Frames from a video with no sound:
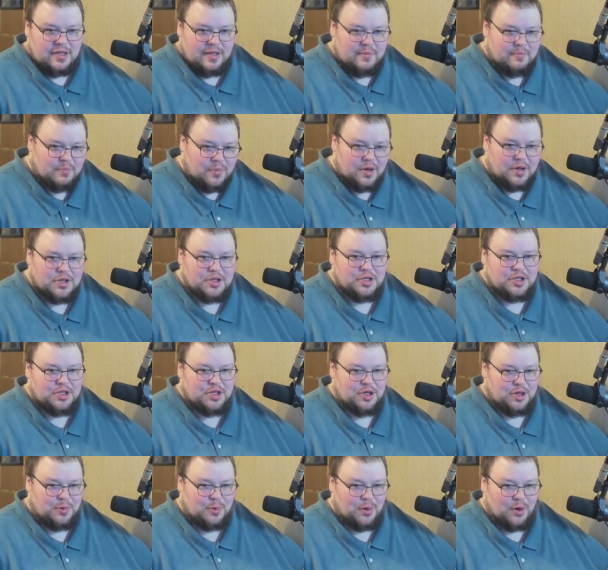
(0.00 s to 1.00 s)
it
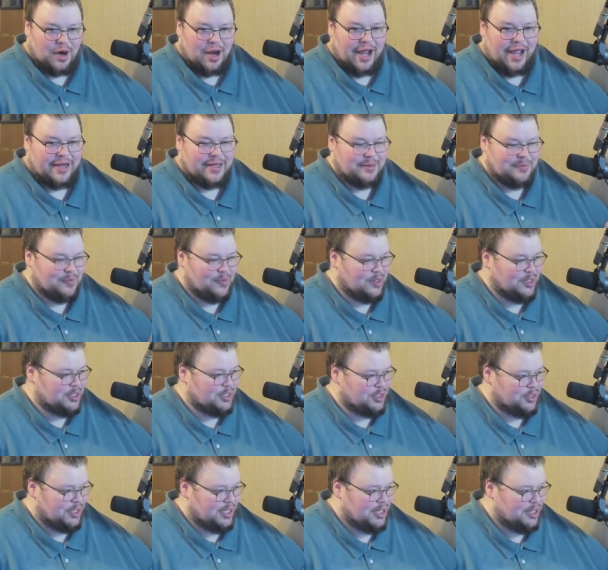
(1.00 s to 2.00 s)
bursts your pride and
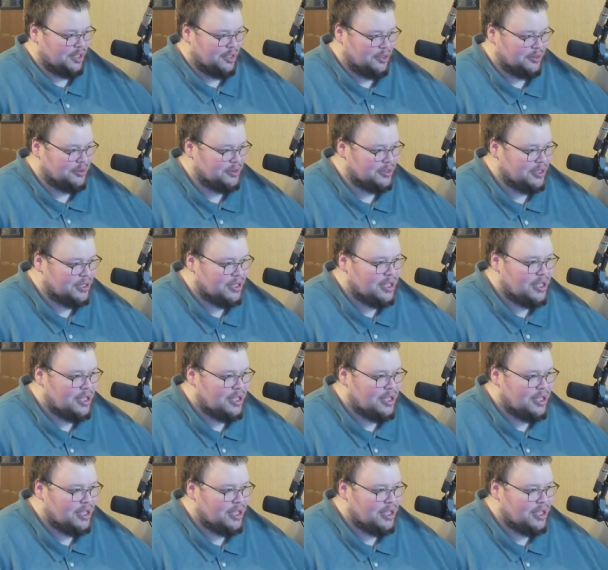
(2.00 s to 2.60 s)
bursts your ego